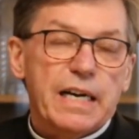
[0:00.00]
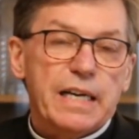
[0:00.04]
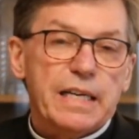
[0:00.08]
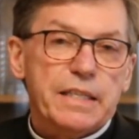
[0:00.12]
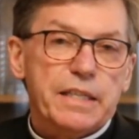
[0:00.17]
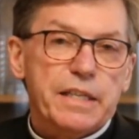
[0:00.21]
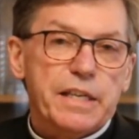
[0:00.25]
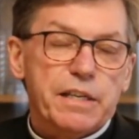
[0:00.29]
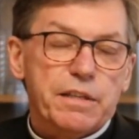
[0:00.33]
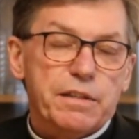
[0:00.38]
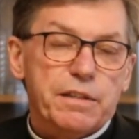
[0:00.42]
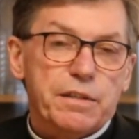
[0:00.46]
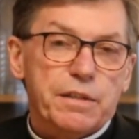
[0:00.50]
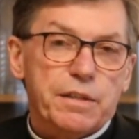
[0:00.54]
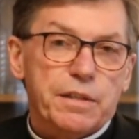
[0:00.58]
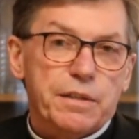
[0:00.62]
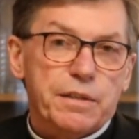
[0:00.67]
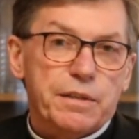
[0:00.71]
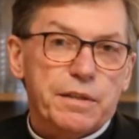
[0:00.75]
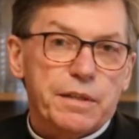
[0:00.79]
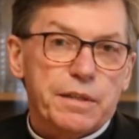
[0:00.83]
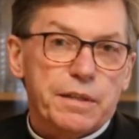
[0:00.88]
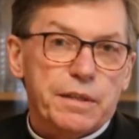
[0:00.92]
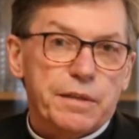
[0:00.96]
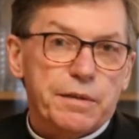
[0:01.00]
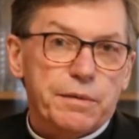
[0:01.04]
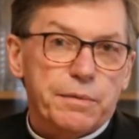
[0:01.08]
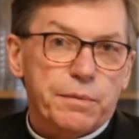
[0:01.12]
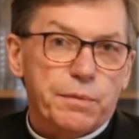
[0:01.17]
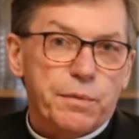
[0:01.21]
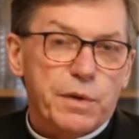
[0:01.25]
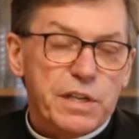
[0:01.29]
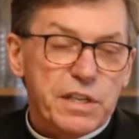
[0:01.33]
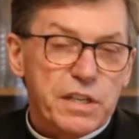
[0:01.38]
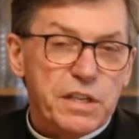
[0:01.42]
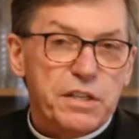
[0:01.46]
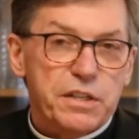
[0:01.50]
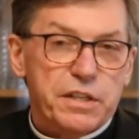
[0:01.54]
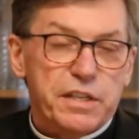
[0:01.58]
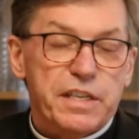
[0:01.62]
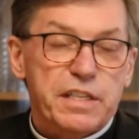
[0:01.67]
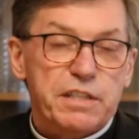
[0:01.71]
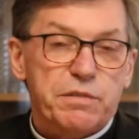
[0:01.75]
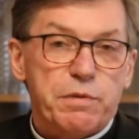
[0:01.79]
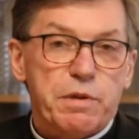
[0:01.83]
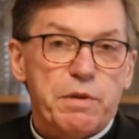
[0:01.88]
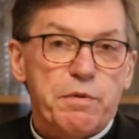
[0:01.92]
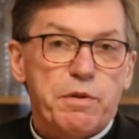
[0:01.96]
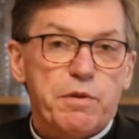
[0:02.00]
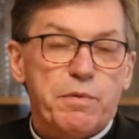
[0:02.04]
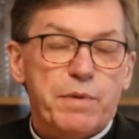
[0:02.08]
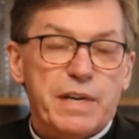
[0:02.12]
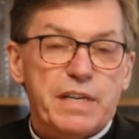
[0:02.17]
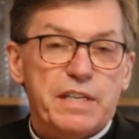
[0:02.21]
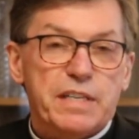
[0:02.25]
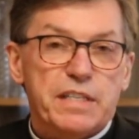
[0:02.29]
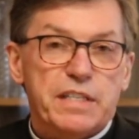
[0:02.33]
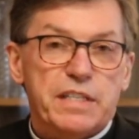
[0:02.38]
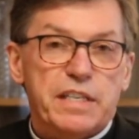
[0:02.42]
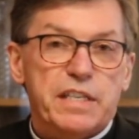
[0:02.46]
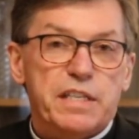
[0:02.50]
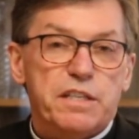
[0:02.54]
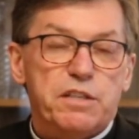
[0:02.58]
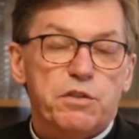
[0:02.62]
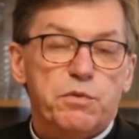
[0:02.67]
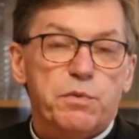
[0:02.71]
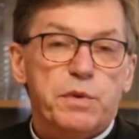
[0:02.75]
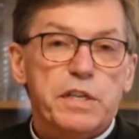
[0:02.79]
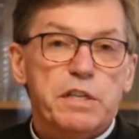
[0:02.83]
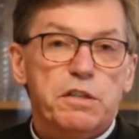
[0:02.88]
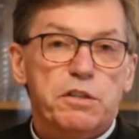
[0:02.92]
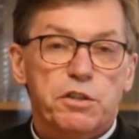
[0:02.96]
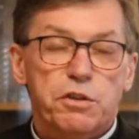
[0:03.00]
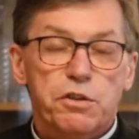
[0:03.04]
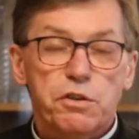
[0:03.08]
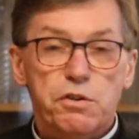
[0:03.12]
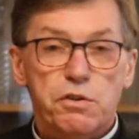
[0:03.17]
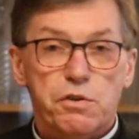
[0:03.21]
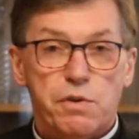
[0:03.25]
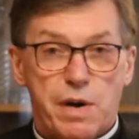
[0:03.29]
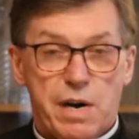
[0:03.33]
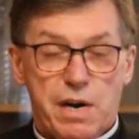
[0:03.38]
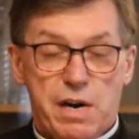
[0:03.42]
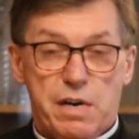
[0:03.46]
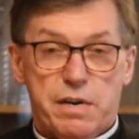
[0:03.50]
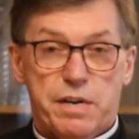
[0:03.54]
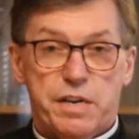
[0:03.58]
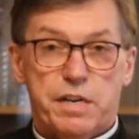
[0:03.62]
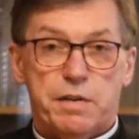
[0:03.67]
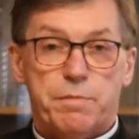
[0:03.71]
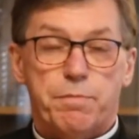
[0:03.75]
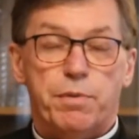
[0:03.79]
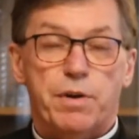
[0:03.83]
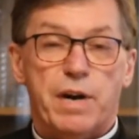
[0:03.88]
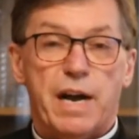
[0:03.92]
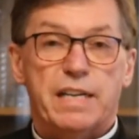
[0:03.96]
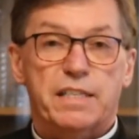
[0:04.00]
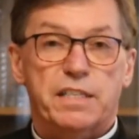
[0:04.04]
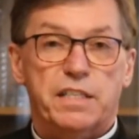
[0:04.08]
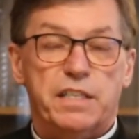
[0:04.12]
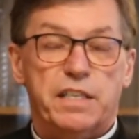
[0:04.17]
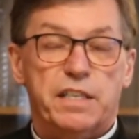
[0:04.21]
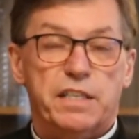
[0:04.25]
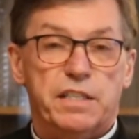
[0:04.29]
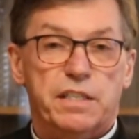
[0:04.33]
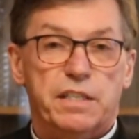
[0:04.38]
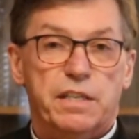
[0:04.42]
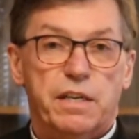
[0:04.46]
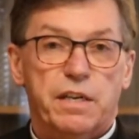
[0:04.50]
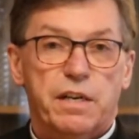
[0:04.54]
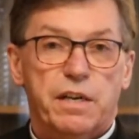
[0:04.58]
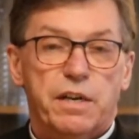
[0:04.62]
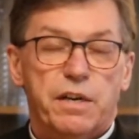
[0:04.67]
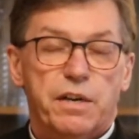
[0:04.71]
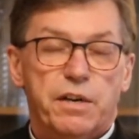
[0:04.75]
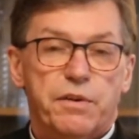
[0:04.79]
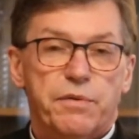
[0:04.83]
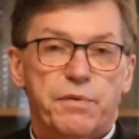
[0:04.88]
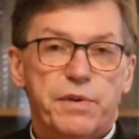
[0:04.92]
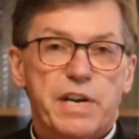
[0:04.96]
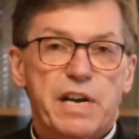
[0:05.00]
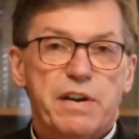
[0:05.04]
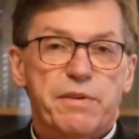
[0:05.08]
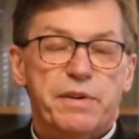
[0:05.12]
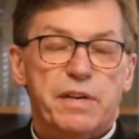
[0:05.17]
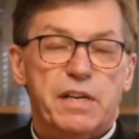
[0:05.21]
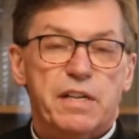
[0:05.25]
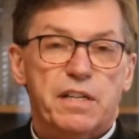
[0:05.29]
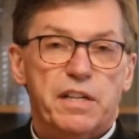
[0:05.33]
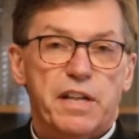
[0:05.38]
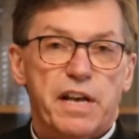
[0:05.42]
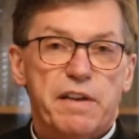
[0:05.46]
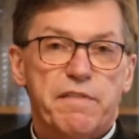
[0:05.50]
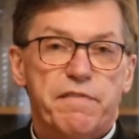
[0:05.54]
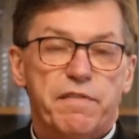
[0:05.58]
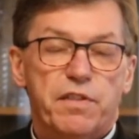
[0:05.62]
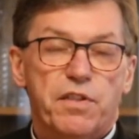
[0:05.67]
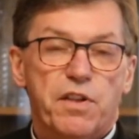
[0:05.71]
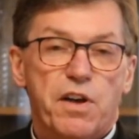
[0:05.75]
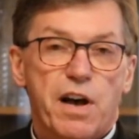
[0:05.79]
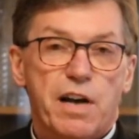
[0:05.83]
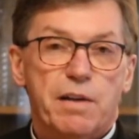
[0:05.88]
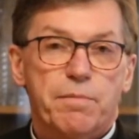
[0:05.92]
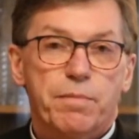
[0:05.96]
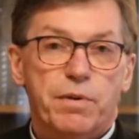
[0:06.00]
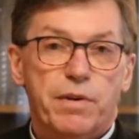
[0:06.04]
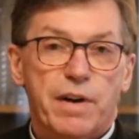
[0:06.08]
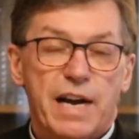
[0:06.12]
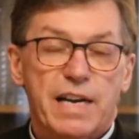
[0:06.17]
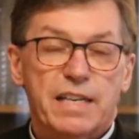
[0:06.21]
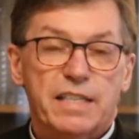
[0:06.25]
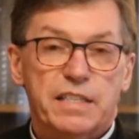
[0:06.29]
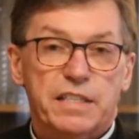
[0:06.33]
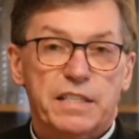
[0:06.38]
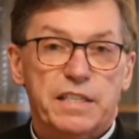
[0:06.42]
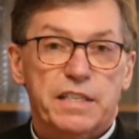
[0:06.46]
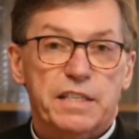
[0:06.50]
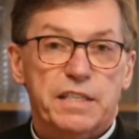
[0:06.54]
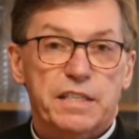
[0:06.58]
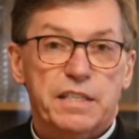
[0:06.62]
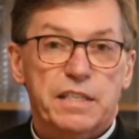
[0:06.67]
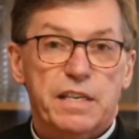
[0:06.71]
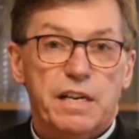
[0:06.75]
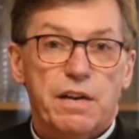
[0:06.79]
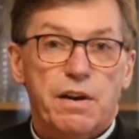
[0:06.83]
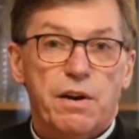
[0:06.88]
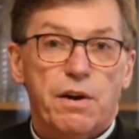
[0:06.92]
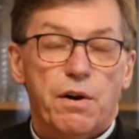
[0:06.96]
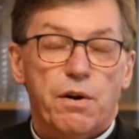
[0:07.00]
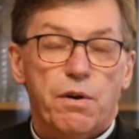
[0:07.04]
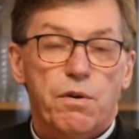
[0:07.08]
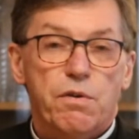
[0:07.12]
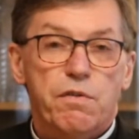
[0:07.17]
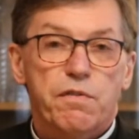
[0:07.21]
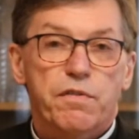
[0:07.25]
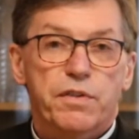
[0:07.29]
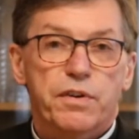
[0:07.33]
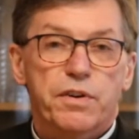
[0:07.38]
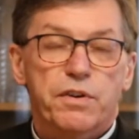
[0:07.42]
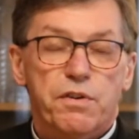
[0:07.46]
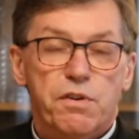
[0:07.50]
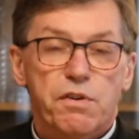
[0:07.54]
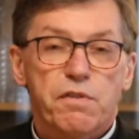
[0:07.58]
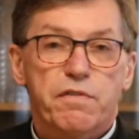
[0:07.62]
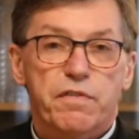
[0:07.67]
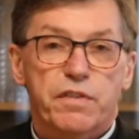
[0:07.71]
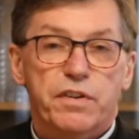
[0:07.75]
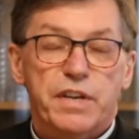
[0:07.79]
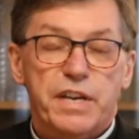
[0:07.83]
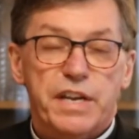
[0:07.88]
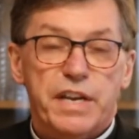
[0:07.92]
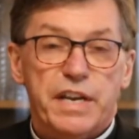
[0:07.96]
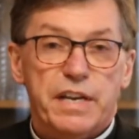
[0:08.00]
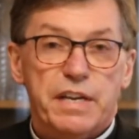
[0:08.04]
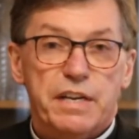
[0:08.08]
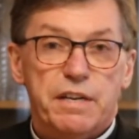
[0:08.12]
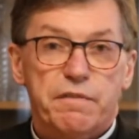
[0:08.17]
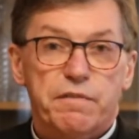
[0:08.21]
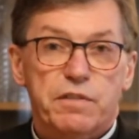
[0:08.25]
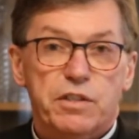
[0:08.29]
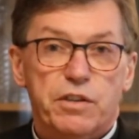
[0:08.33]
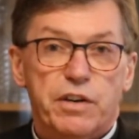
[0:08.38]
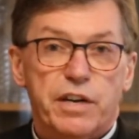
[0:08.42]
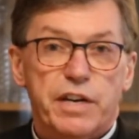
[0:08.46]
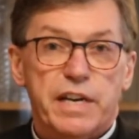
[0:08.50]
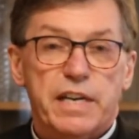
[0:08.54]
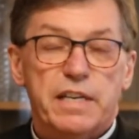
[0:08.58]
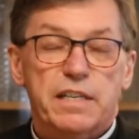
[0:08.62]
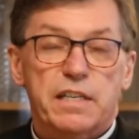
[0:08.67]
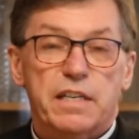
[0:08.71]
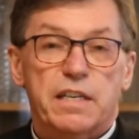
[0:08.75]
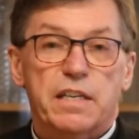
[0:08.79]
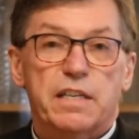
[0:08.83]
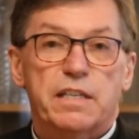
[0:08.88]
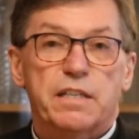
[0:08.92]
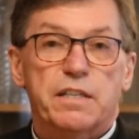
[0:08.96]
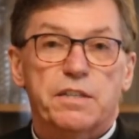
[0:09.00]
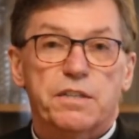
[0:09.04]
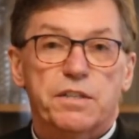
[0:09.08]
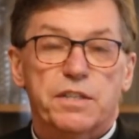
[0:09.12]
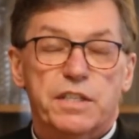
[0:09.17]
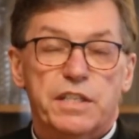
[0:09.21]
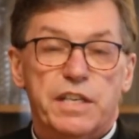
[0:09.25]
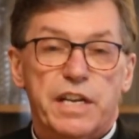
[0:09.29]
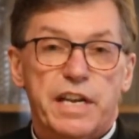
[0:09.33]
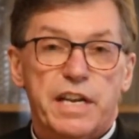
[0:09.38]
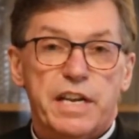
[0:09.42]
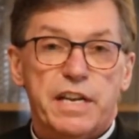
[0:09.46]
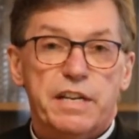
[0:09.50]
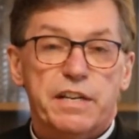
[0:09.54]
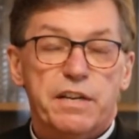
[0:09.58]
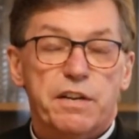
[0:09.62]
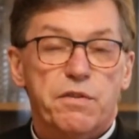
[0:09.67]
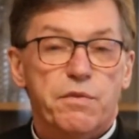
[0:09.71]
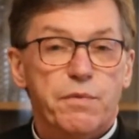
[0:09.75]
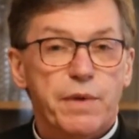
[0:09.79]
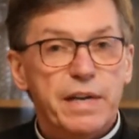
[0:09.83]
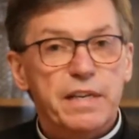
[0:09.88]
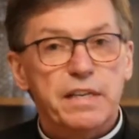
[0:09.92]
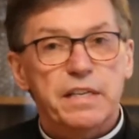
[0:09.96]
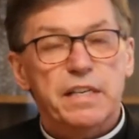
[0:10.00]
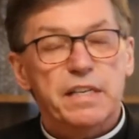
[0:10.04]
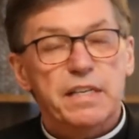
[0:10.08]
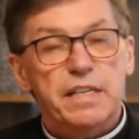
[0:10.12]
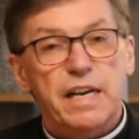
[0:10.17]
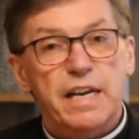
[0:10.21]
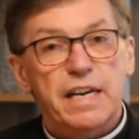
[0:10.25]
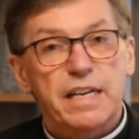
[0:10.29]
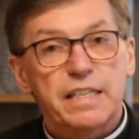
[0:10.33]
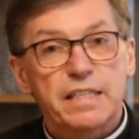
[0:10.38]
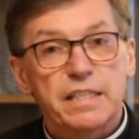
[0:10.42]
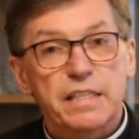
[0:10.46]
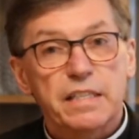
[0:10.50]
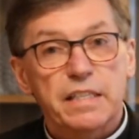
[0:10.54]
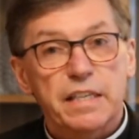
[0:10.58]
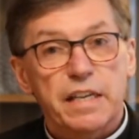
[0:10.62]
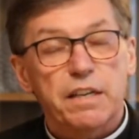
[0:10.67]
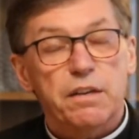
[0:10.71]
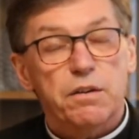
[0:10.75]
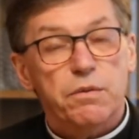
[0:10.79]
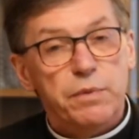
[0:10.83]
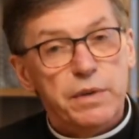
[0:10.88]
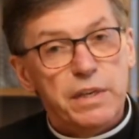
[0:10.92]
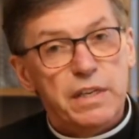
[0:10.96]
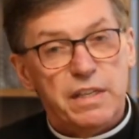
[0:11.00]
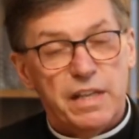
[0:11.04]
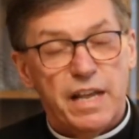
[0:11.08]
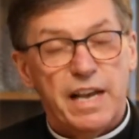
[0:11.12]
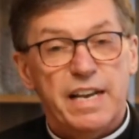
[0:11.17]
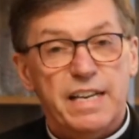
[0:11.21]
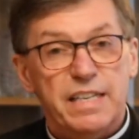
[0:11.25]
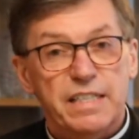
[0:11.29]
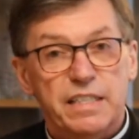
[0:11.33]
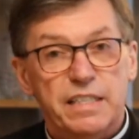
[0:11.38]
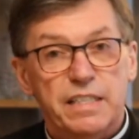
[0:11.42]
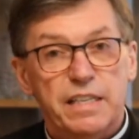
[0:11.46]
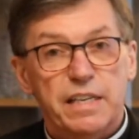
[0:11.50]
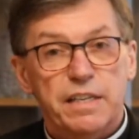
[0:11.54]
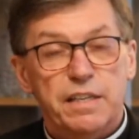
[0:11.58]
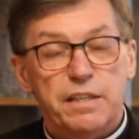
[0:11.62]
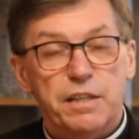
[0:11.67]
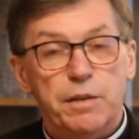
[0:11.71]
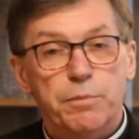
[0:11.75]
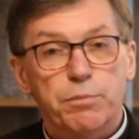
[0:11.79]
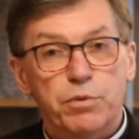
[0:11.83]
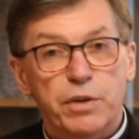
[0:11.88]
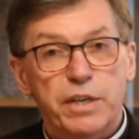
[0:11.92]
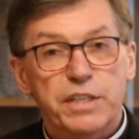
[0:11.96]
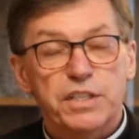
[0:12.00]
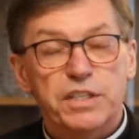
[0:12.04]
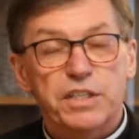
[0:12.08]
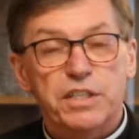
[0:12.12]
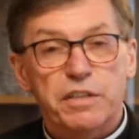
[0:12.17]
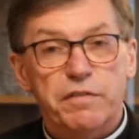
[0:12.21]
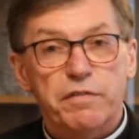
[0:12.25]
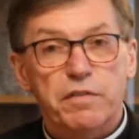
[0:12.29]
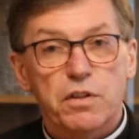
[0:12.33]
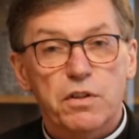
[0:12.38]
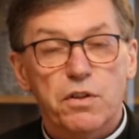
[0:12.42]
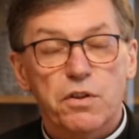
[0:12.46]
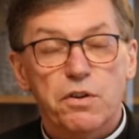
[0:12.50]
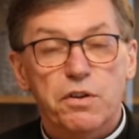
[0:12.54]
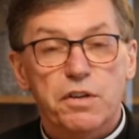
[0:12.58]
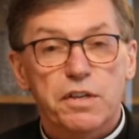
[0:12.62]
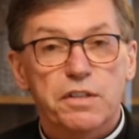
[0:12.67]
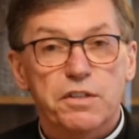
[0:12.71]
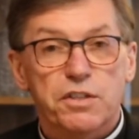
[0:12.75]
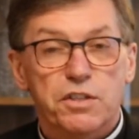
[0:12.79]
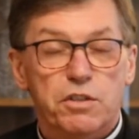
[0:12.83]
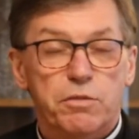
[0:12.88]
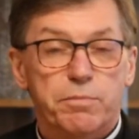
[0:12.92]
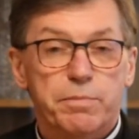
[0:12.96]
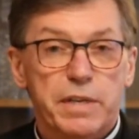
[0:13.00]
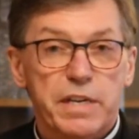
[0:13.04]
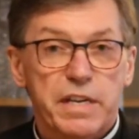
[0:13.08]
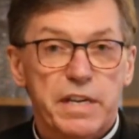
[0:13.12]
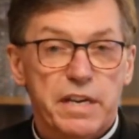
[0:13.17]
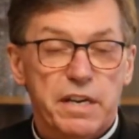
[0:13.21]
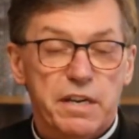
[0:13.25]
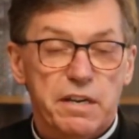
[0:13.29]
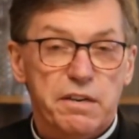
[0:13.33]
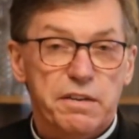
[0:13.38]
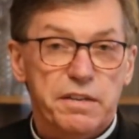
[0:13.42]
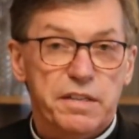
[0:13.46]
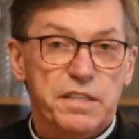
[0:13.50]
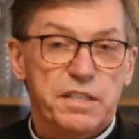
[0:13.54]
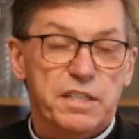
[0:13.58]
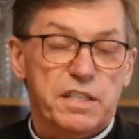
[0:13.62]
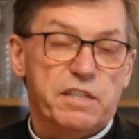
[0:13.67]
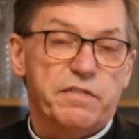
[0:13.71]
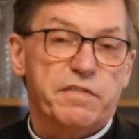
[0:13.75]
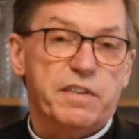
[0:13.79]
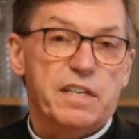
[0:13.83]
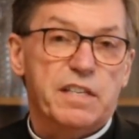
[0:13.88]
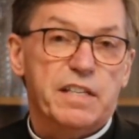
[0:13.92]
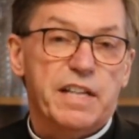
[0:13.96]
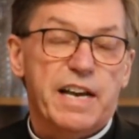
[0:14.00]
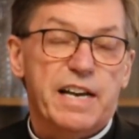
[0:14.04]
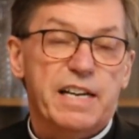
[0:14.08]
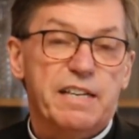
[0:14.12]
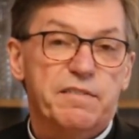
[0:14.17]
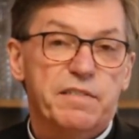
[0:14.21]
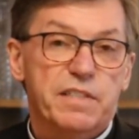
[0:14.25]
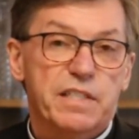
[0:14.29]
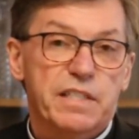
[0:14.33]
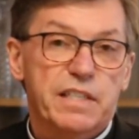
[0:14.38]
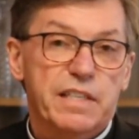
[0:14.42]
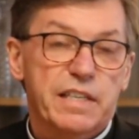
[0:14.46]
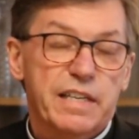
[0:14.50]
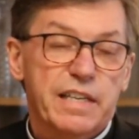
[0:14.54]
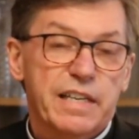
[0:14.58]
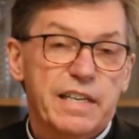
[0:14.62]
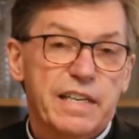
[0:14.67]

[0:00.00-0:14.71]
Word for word: I think one of the things we would want to say is we too are in process. We are in a lifelong process over and over again of trying to understand and recognize and realize the presence of the Lord in so many areas of our lives.